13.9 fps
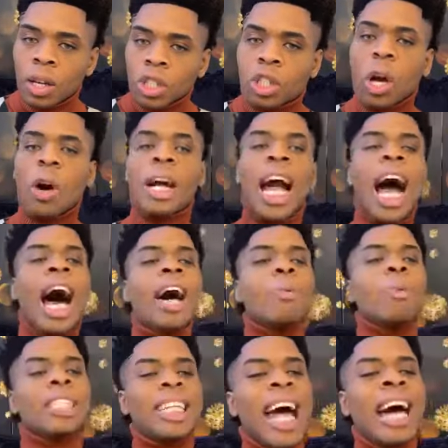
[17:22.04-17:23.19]
So God
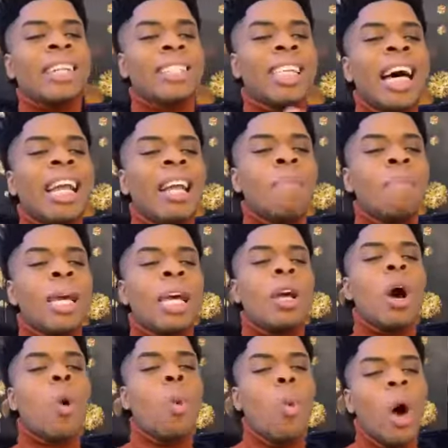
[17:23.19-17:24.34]
was now telling
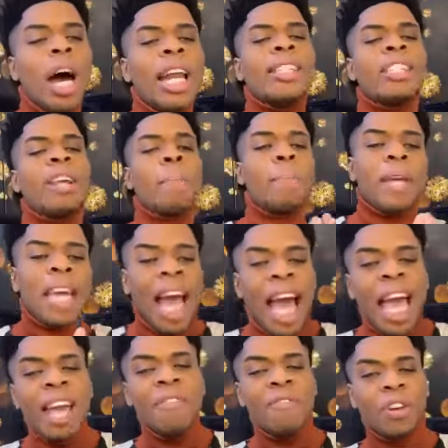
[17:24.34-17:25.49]
me what is the
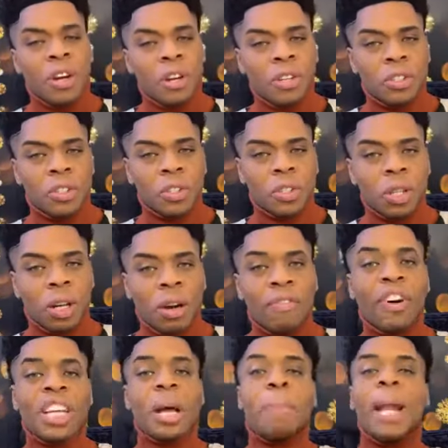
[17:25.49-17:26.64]
behaviors
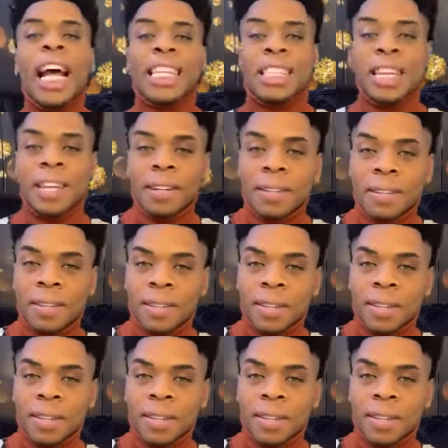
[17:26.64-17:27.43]
for the blessing.